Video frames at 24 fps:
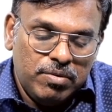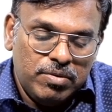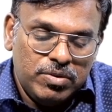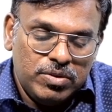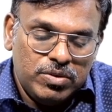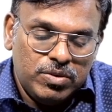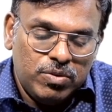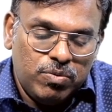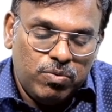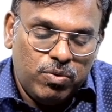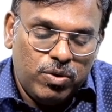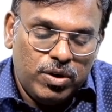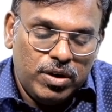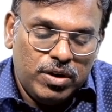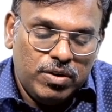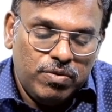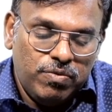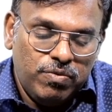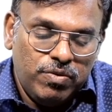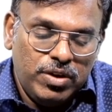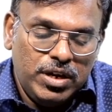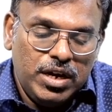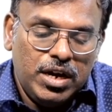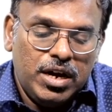So what
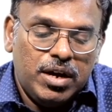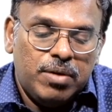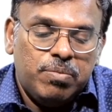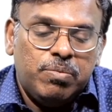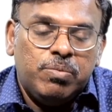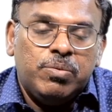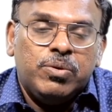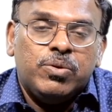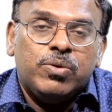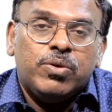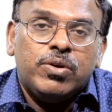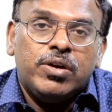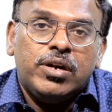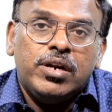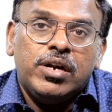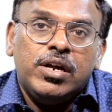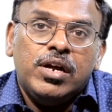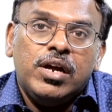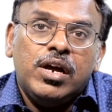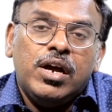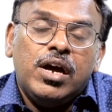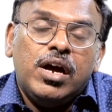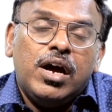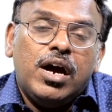we are more
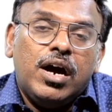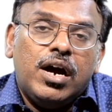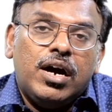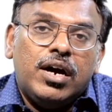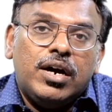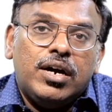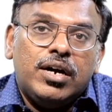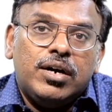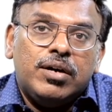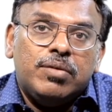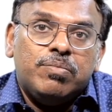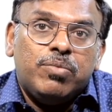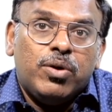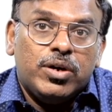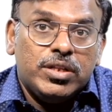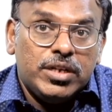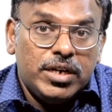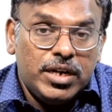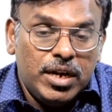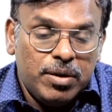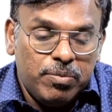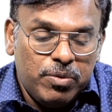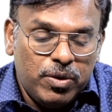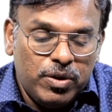
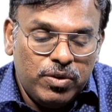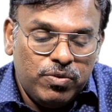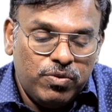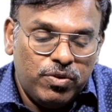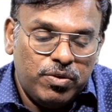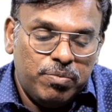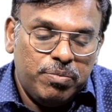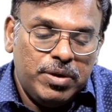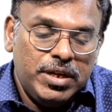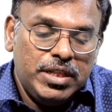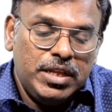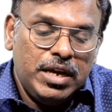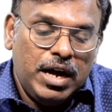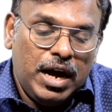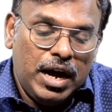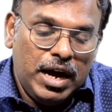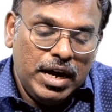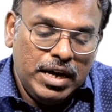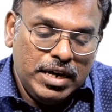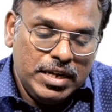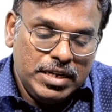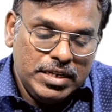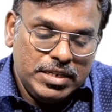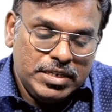bothered about would be the
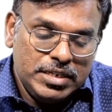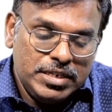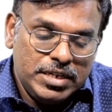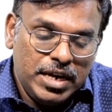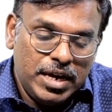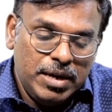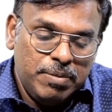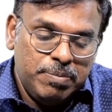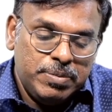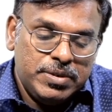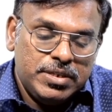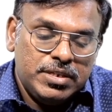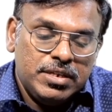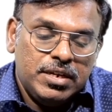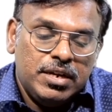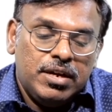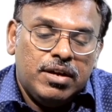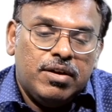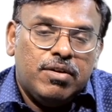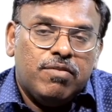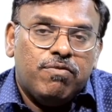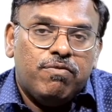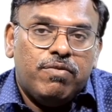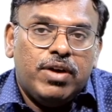high risk types,
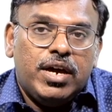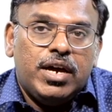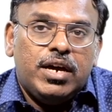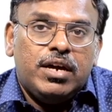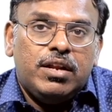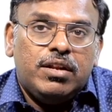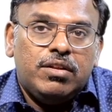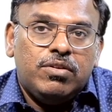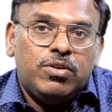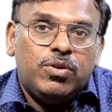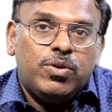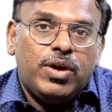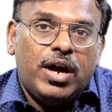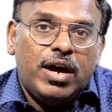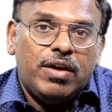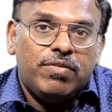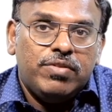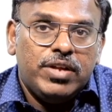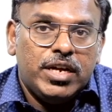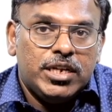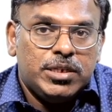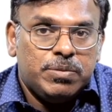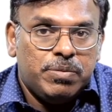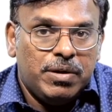where you have
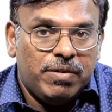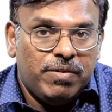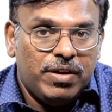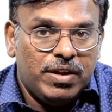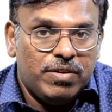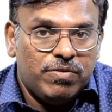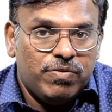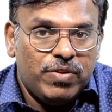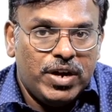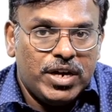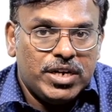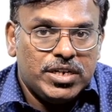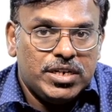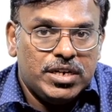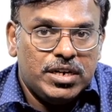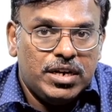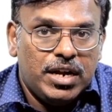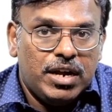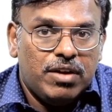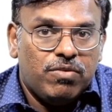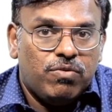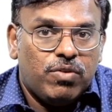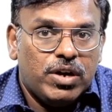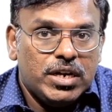the HPV infection,
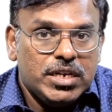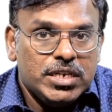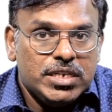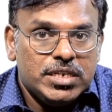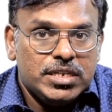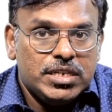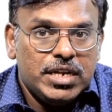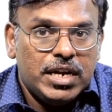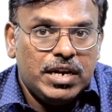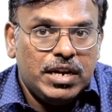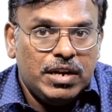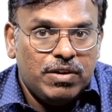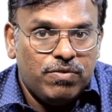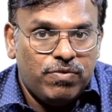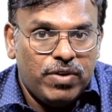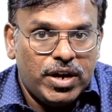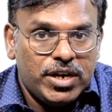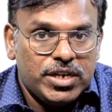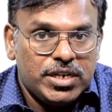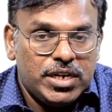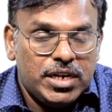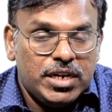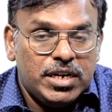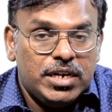and once that
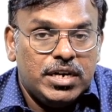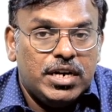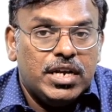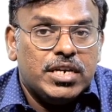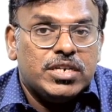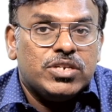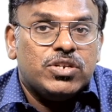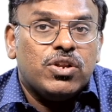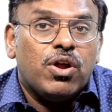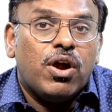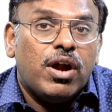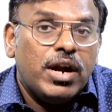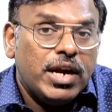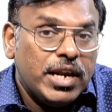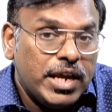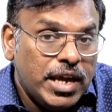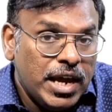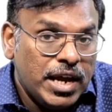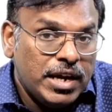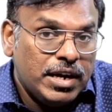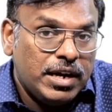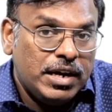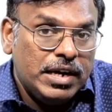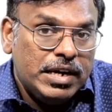infection does not
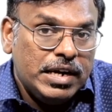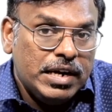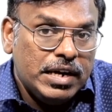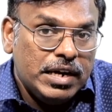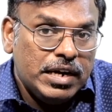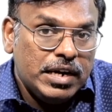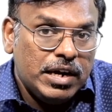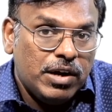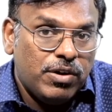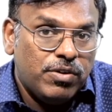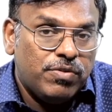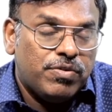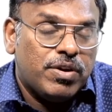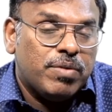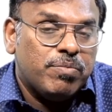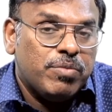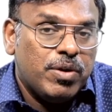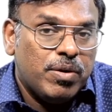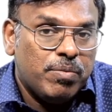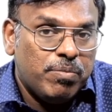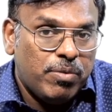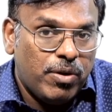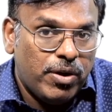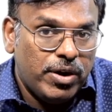get cleared out from
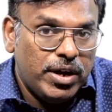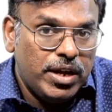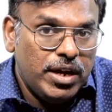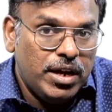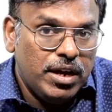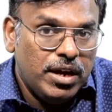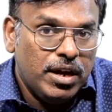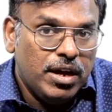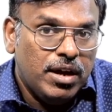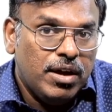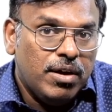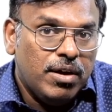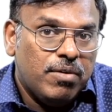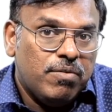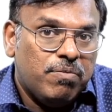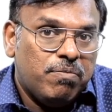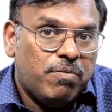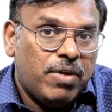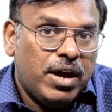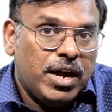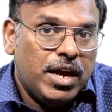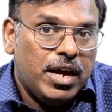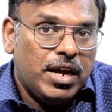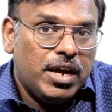your body
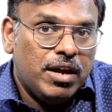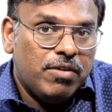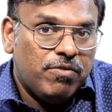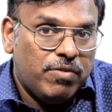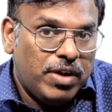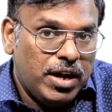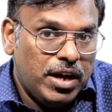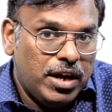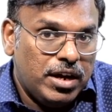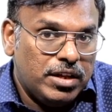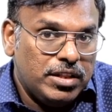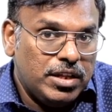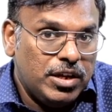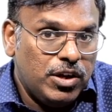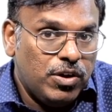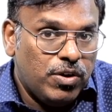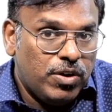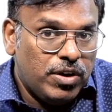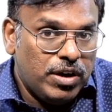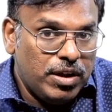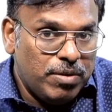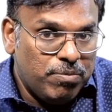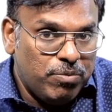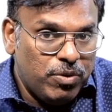via
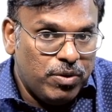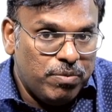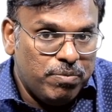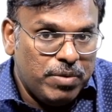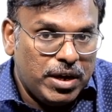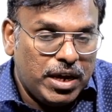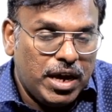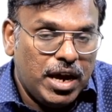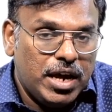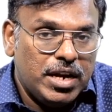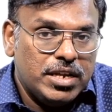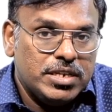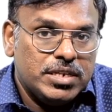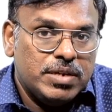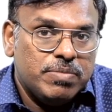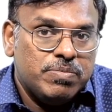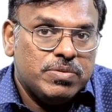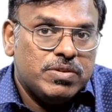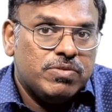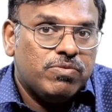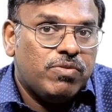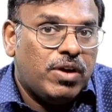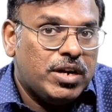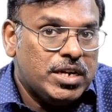your immune
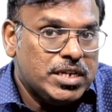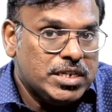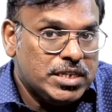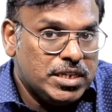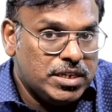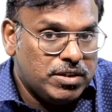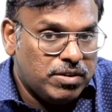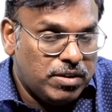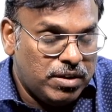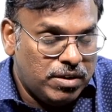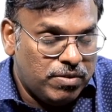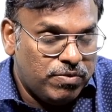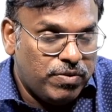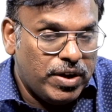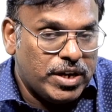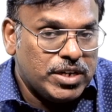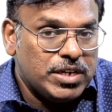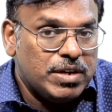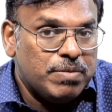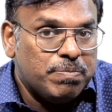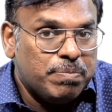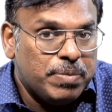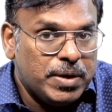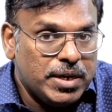mechanisms, once the
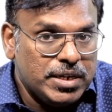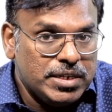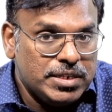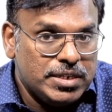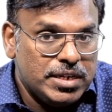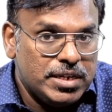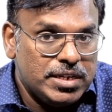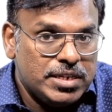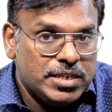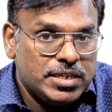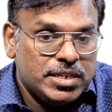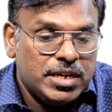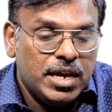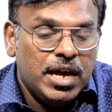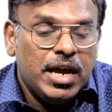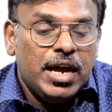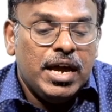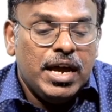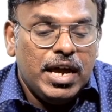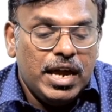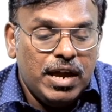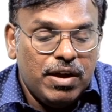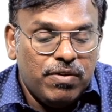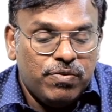infection persists,
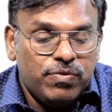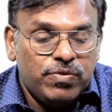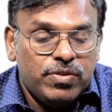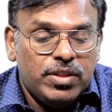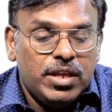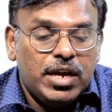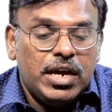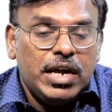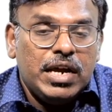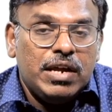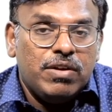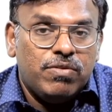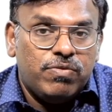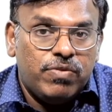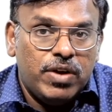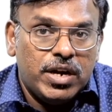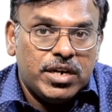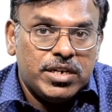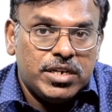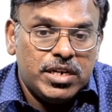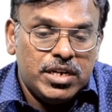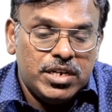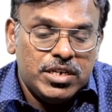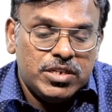if the
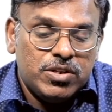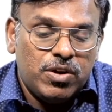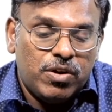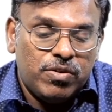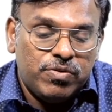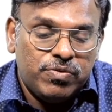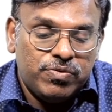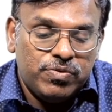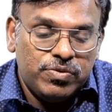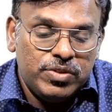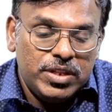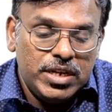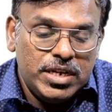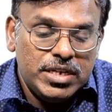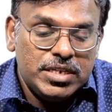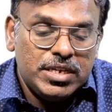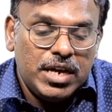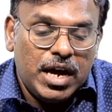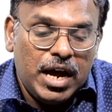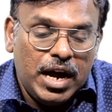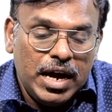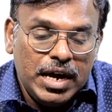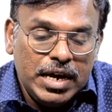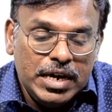infection is of these
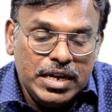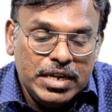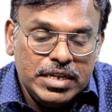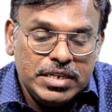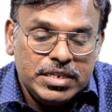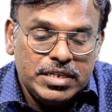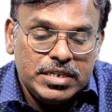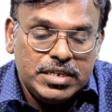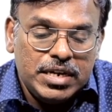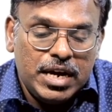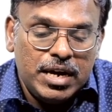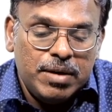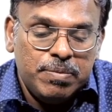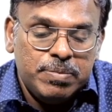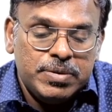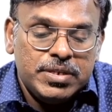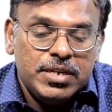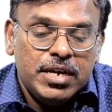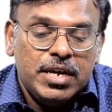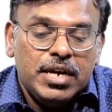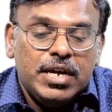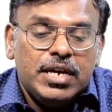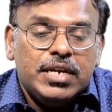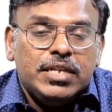high risk
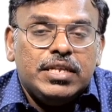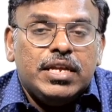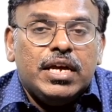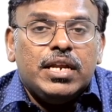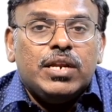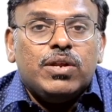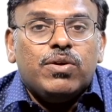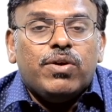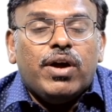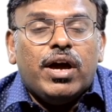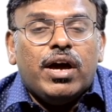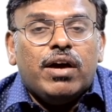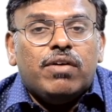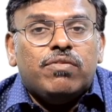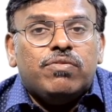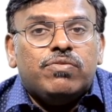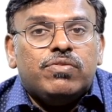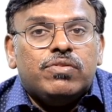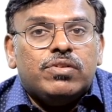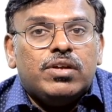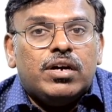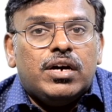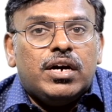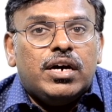types, then you have
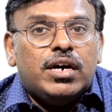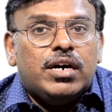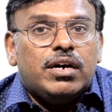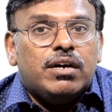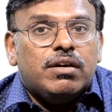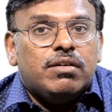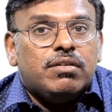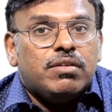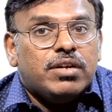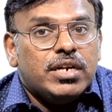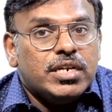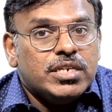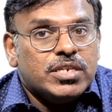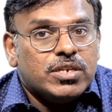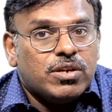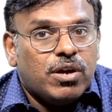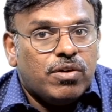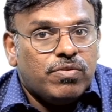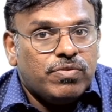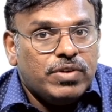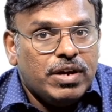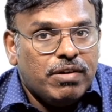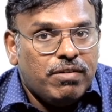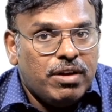a risk
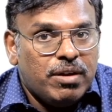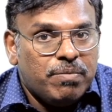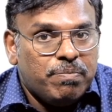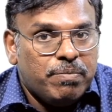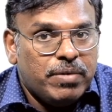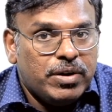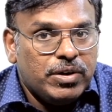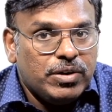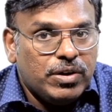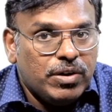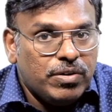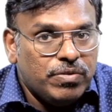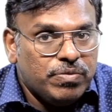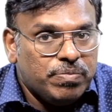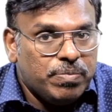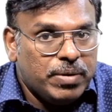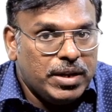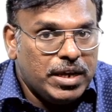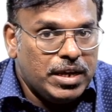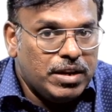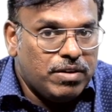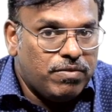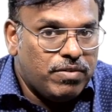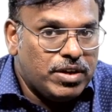of development of
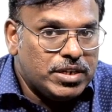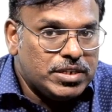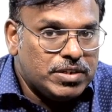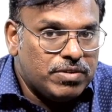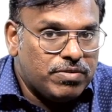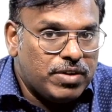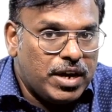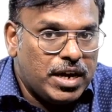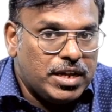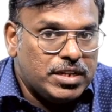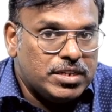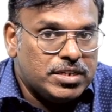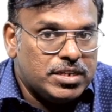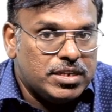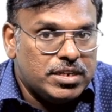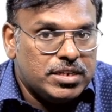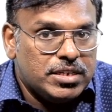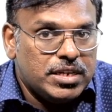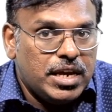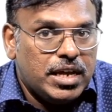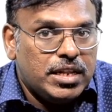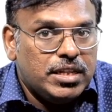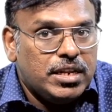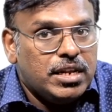pre-invasive
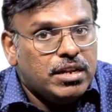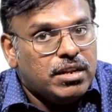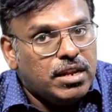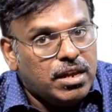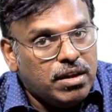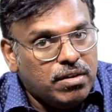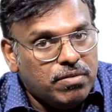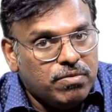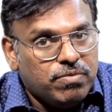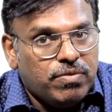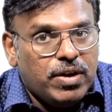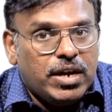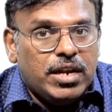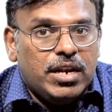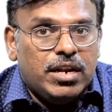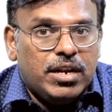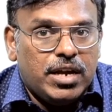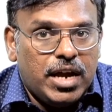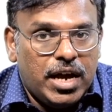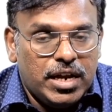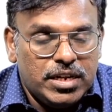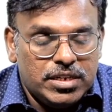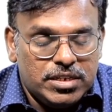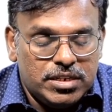cancers and then the final
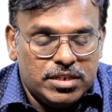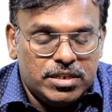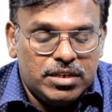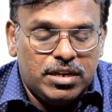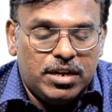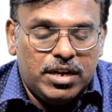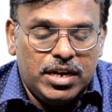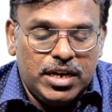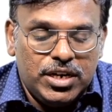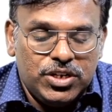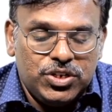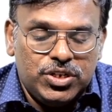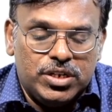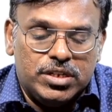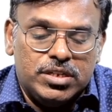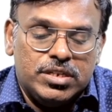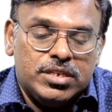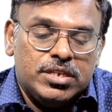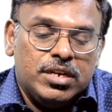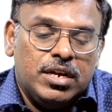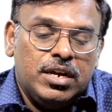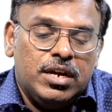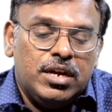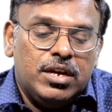cancer
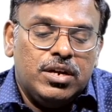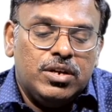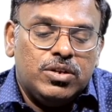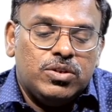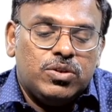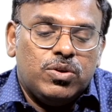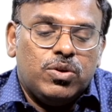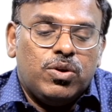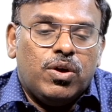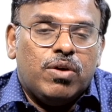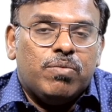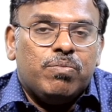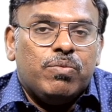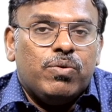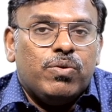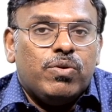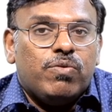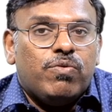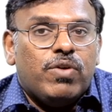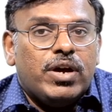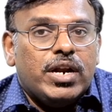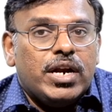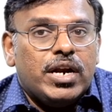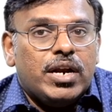lesions. So you're more
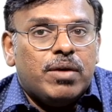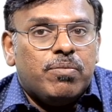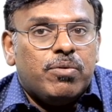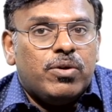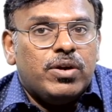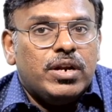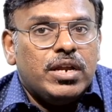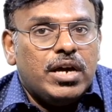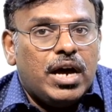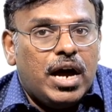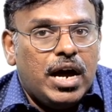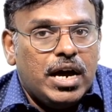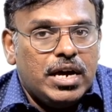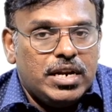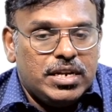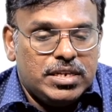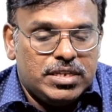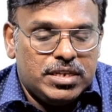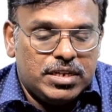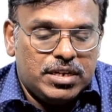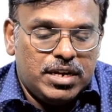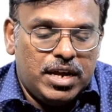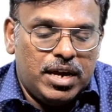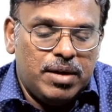worried about the high
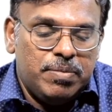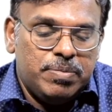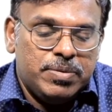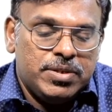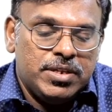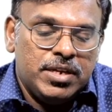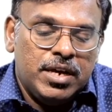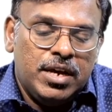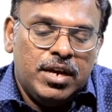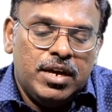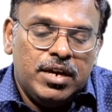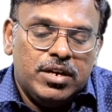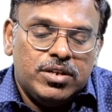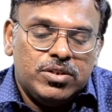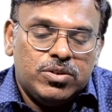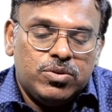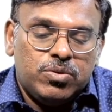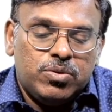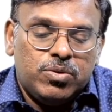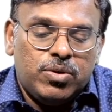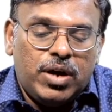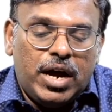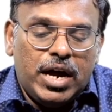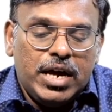risk types.
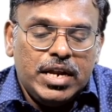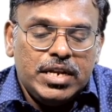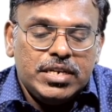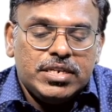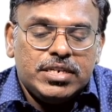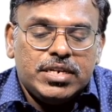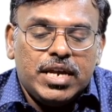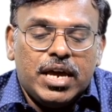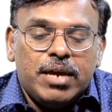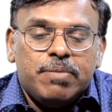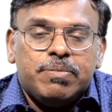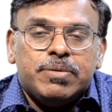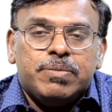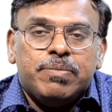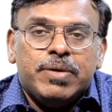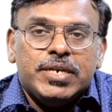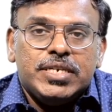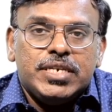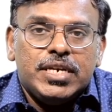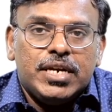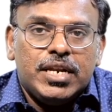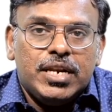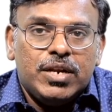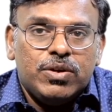So high risk types,
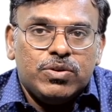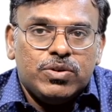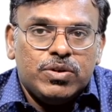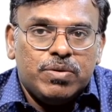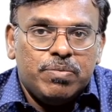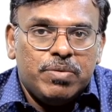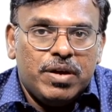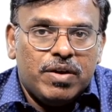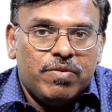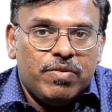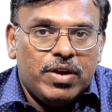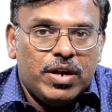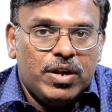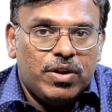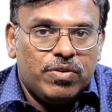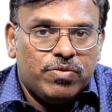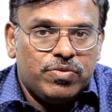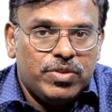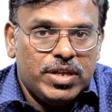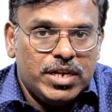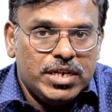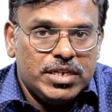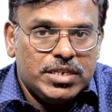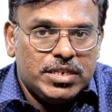basically you should be aware
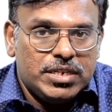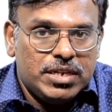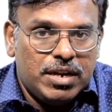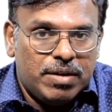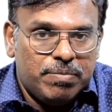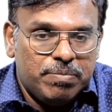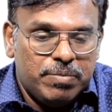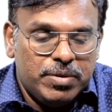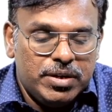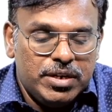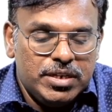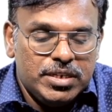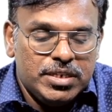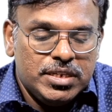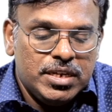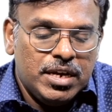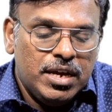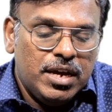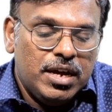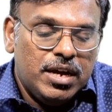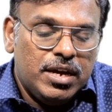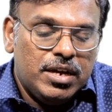of these numbers.